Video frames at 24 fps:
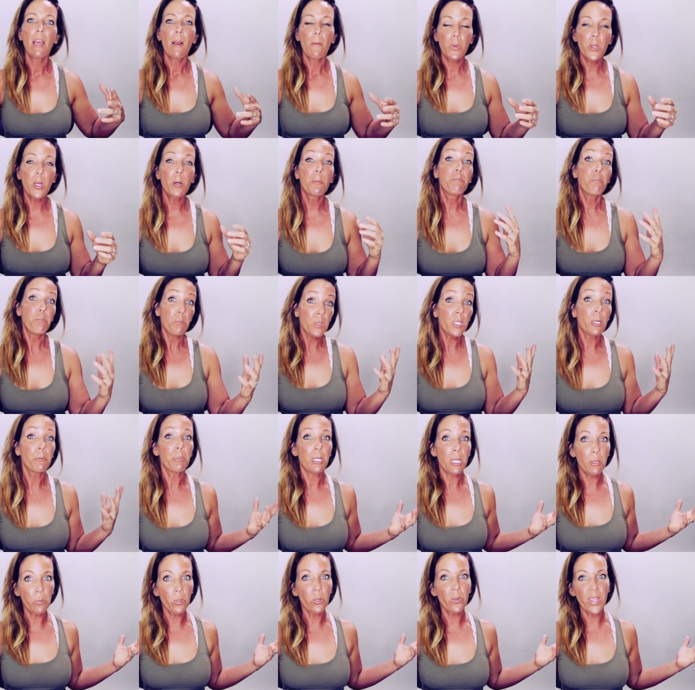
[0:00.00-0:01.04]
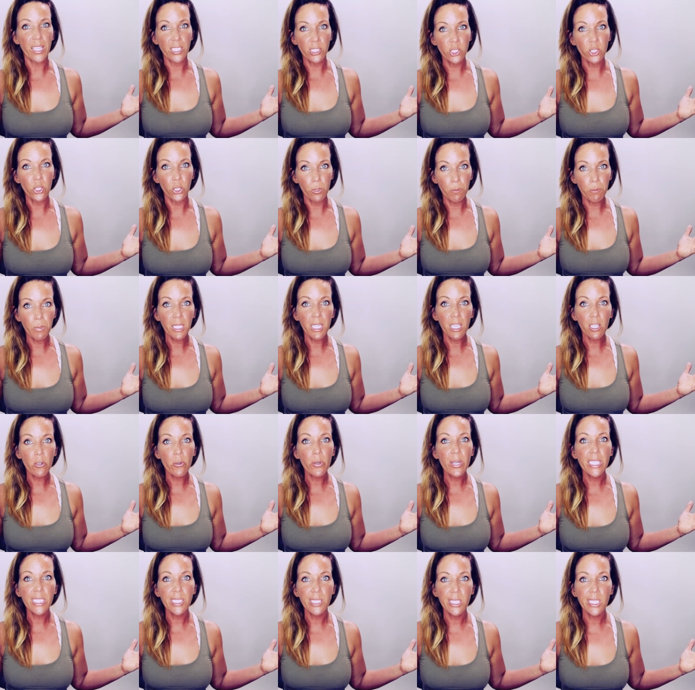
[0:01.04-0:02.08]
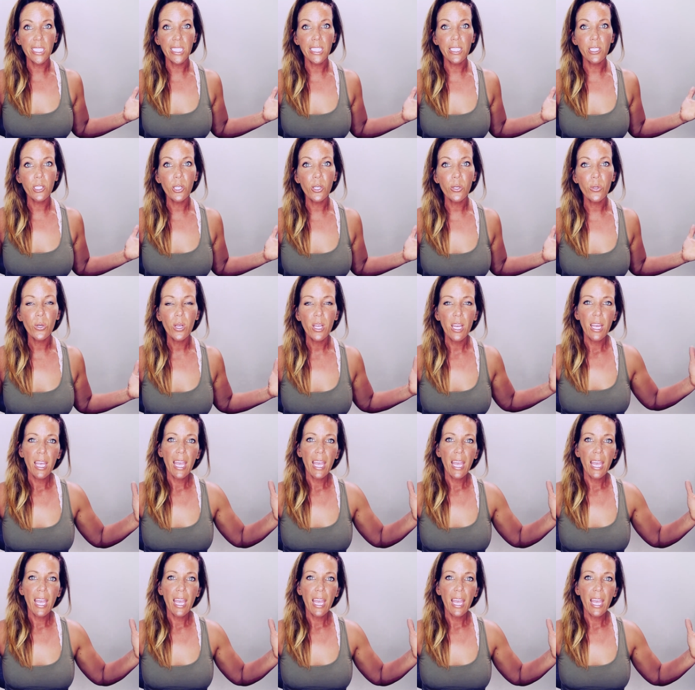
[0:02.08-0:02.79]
the people that should be interested in you.